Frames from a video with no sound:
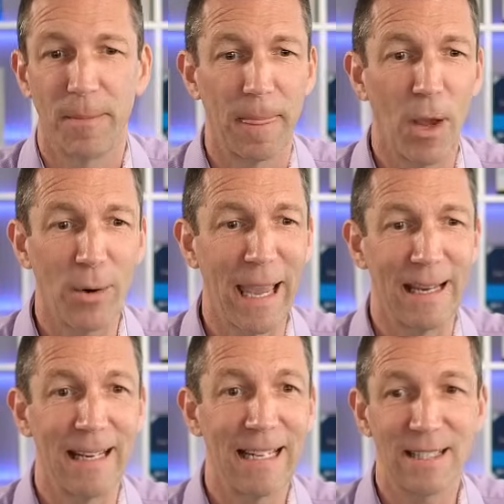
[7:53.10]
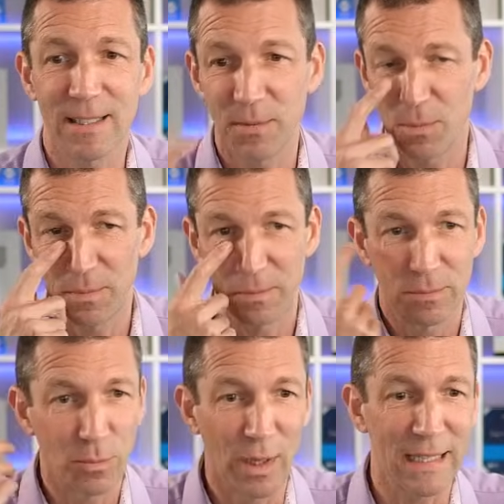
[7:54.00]
Okay, let's,
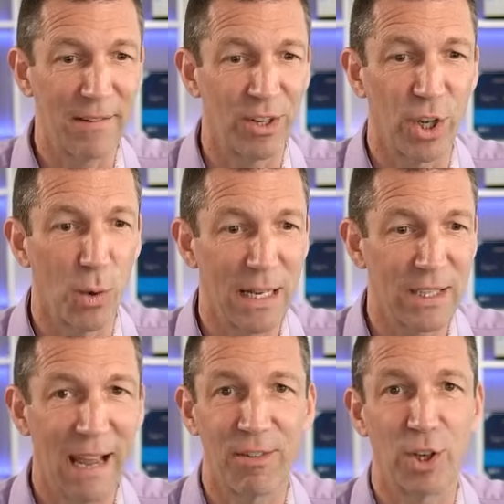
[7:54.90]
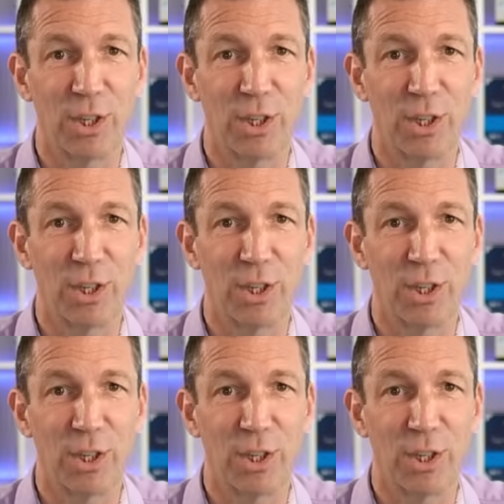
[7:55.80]
well, let's have a go. Let's have a look at